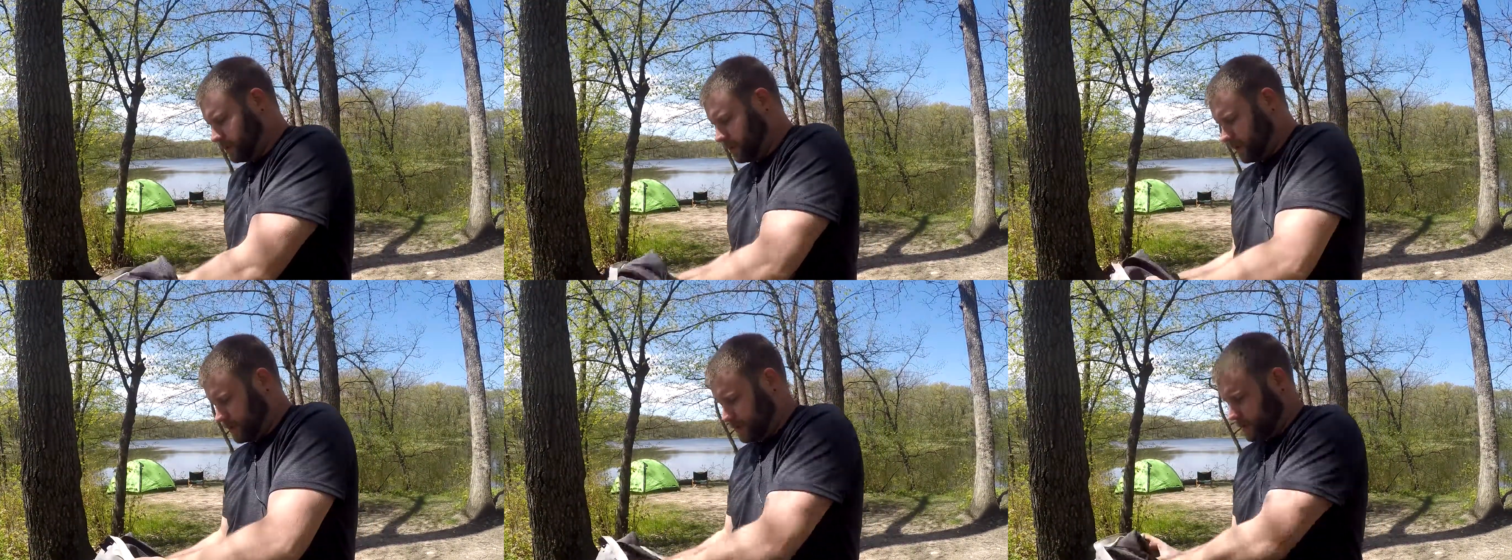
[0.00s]

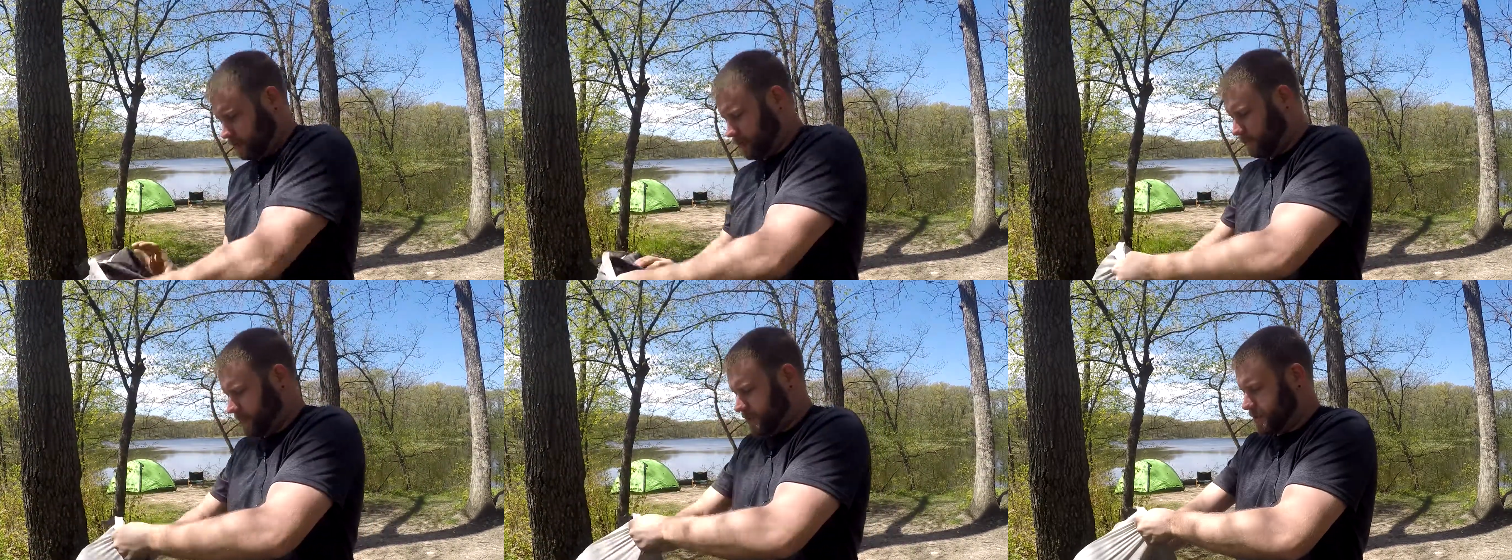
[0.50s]
is
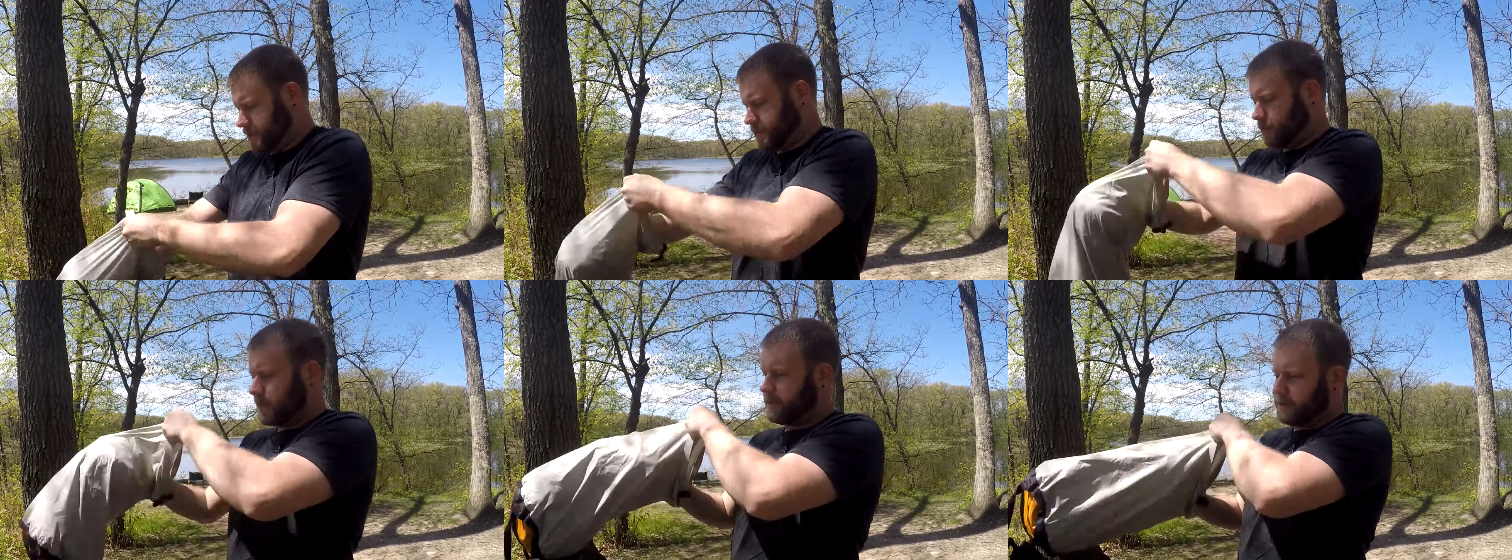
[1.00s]
throw my
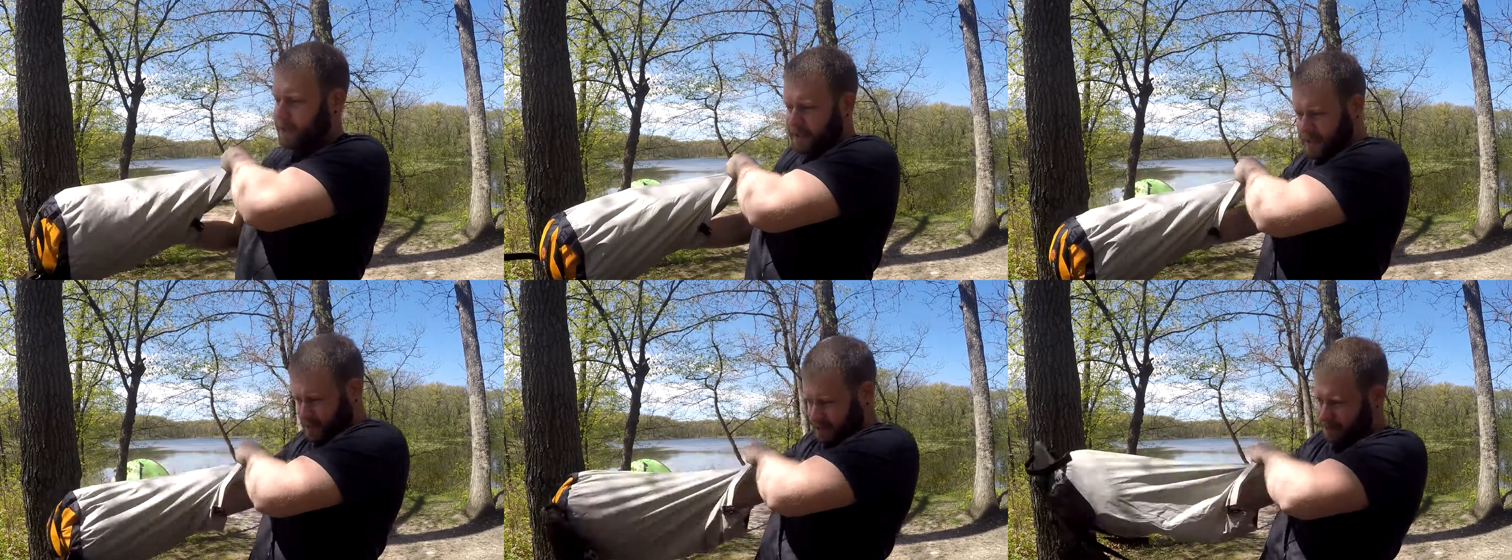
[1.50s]
sweater
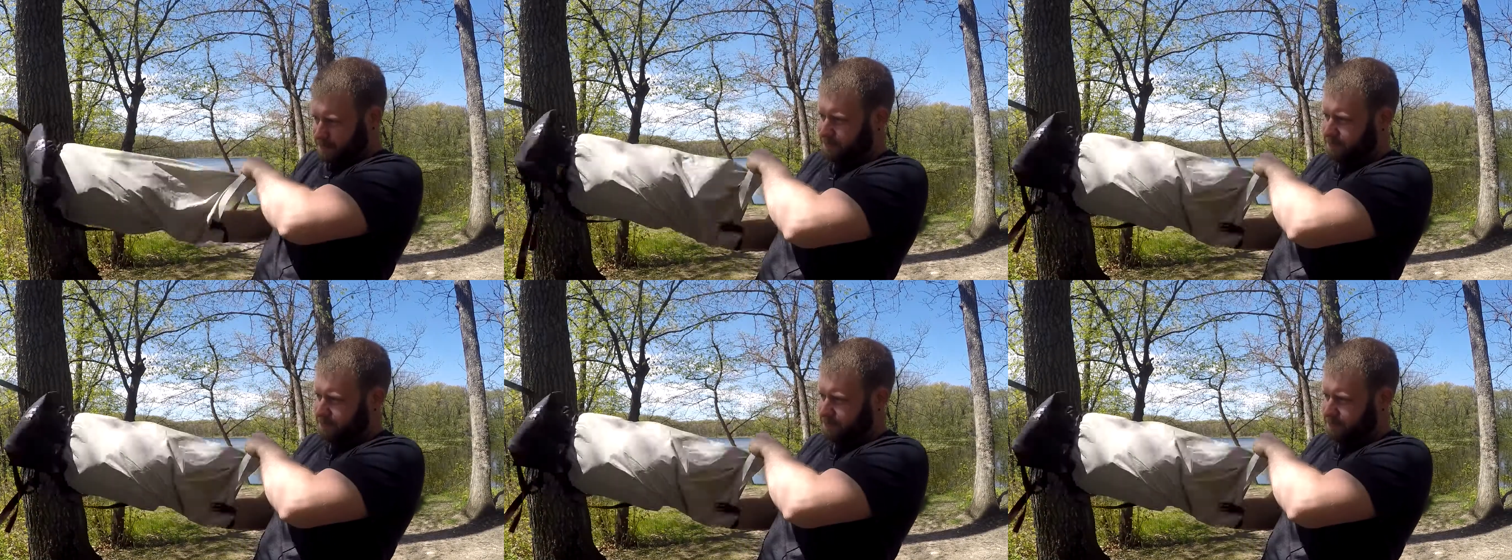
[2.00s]
in here.